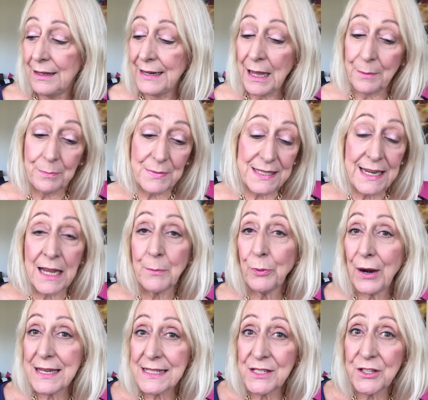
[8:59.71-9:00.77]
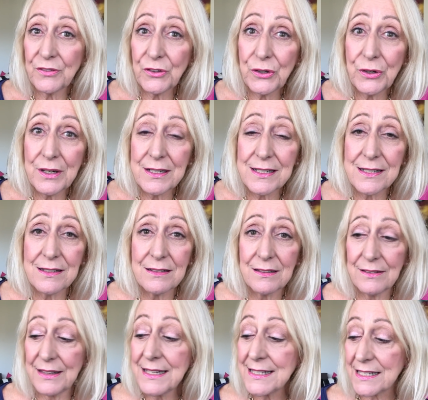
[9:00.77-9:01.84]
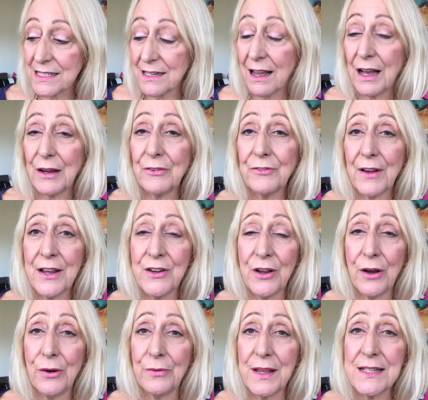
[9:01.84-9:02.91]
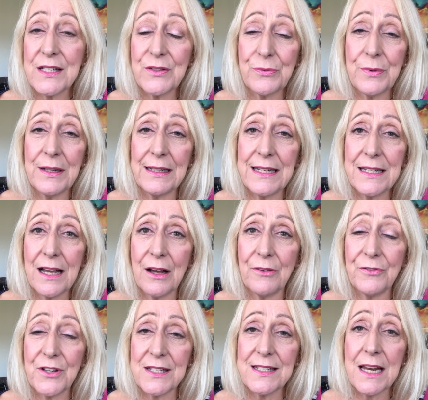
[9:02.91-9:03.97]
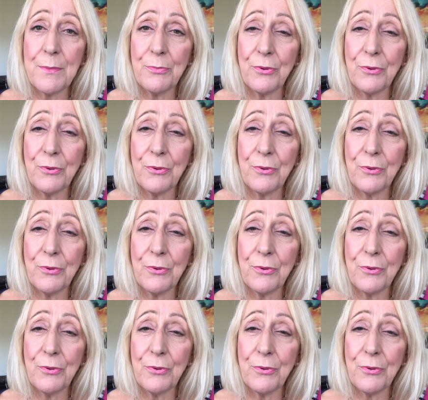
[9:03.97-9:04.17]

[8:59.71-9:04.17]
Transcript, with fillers: Now, staying present, of course, this is tough. I know this is really tough to stay